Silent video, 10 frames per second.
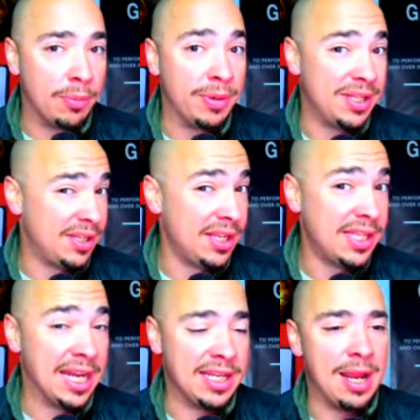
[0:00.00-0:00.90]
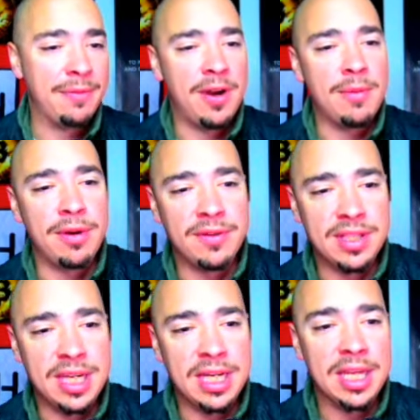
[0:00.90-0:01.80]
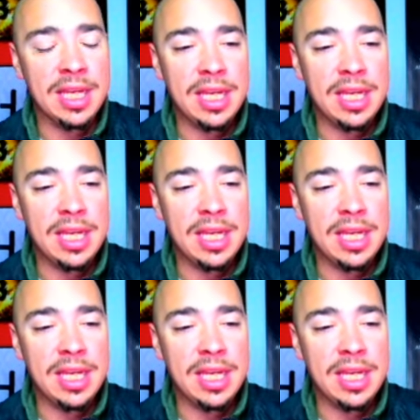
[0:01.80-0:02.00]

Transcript: But since that time frame, we've seen